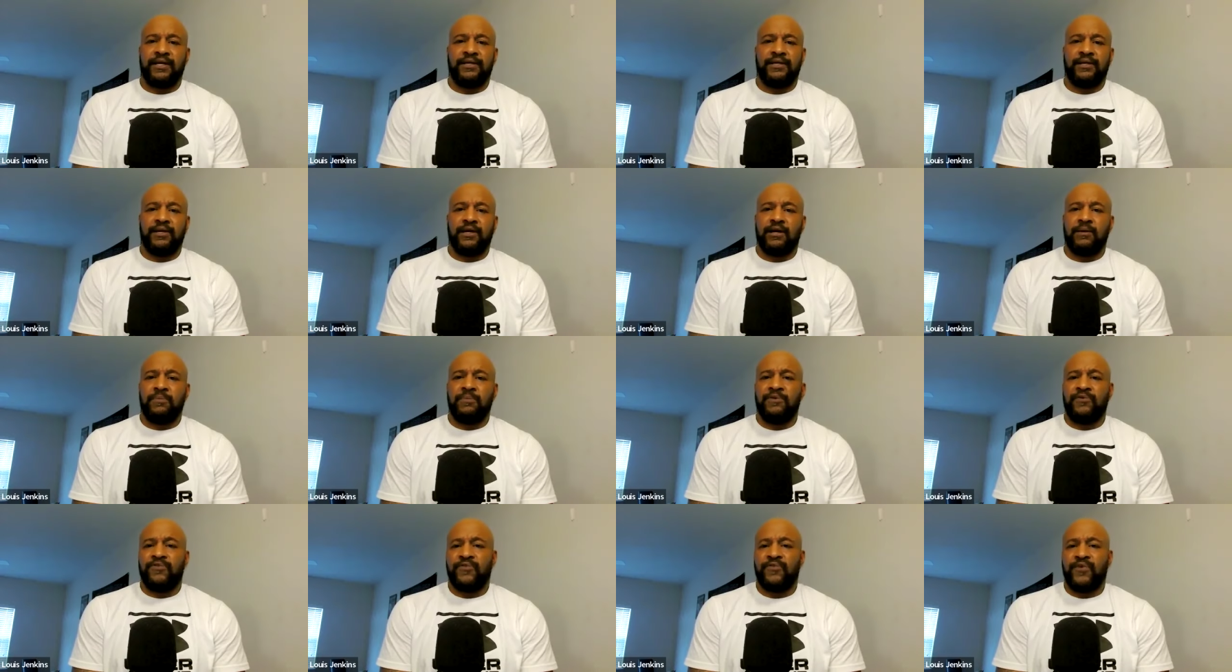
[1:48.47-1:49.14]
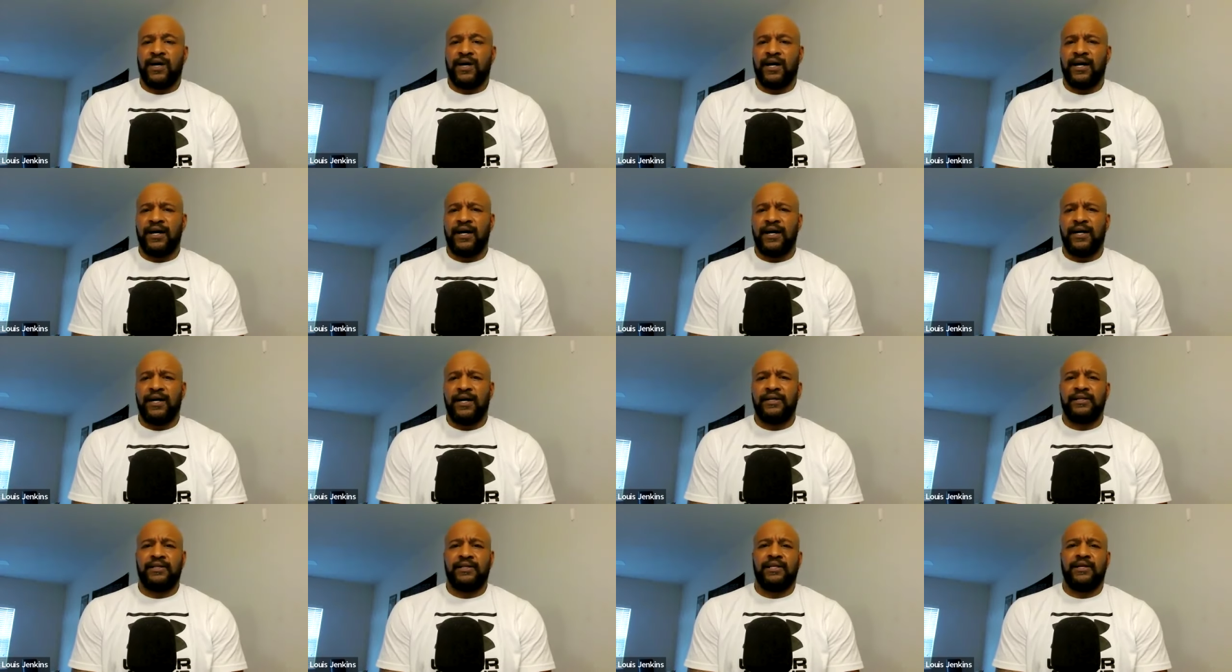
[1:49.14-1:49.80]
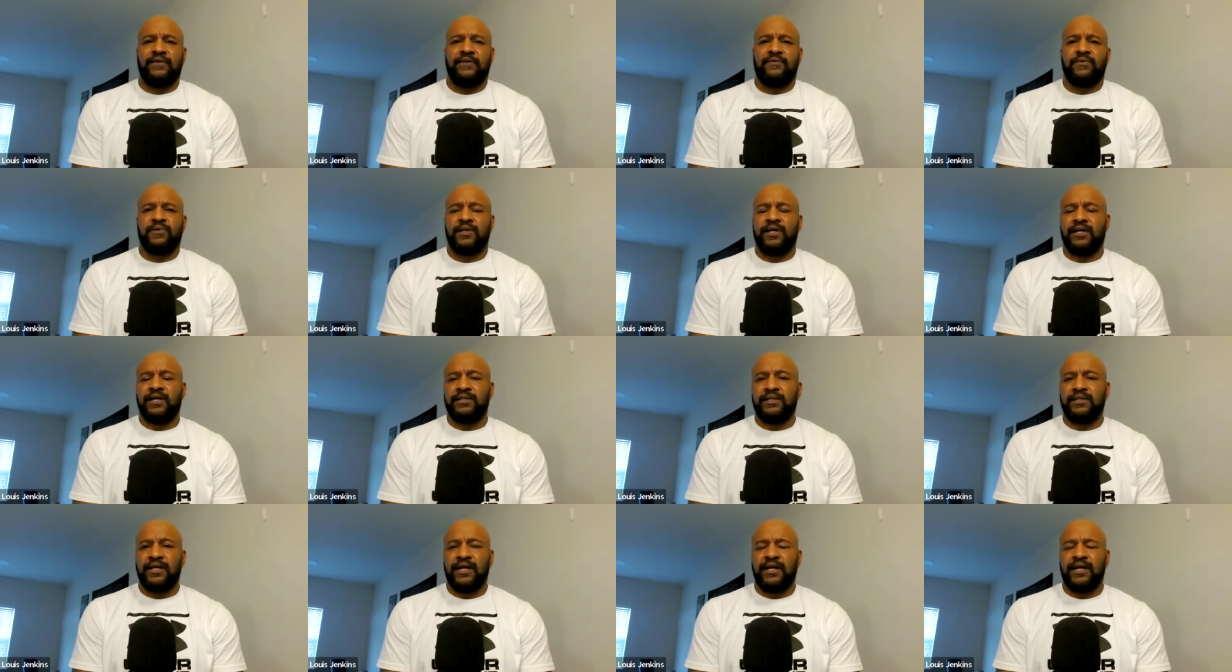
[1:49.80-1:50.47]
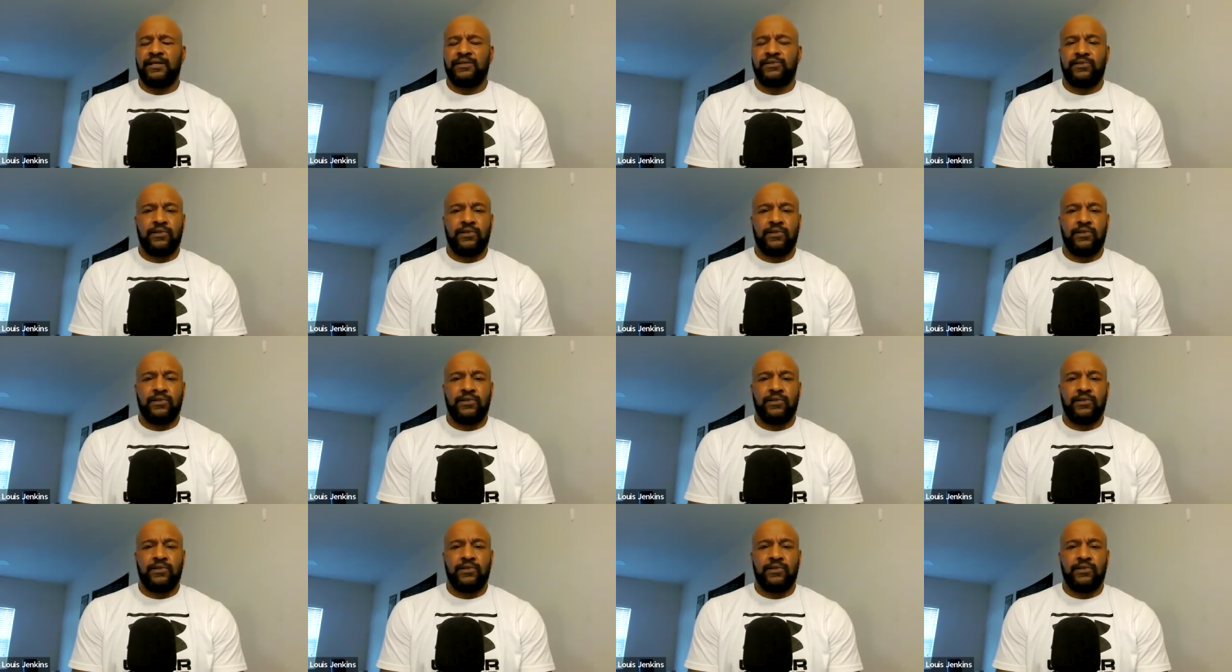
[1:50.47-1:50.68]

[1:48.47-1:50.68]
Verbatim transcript: you know, I'll be fine and everything like that.